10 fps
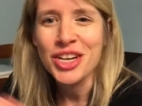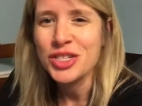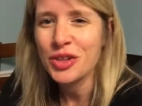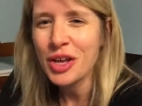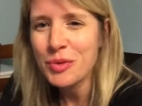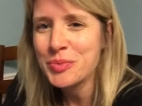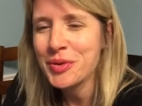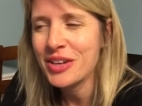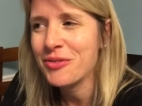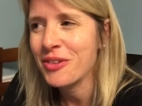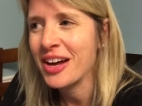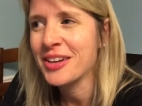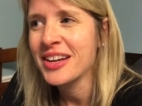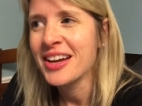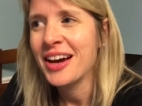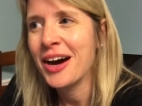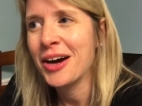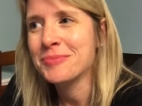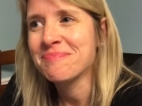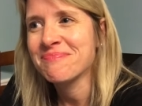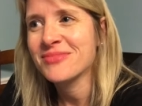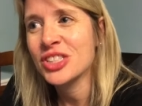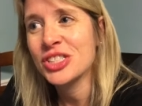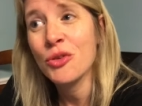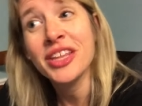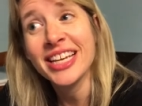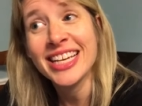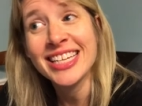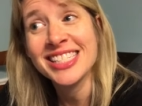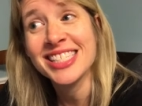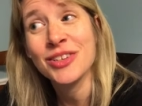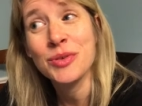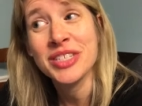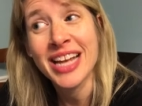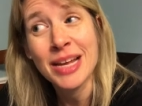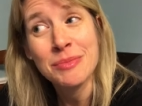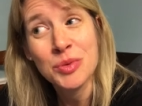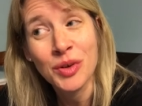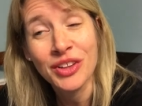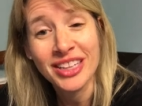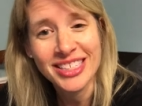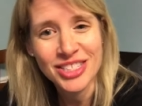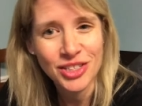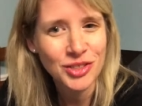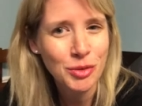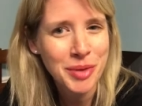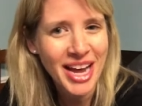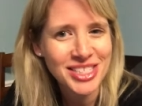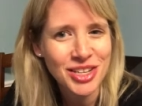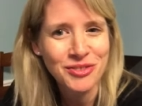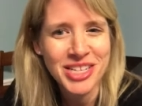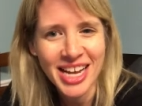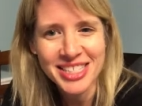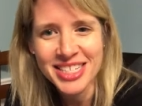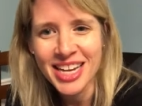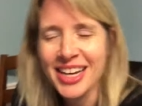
So that was pretty fun because um, only the kids whose names were on the list could do a pass off test.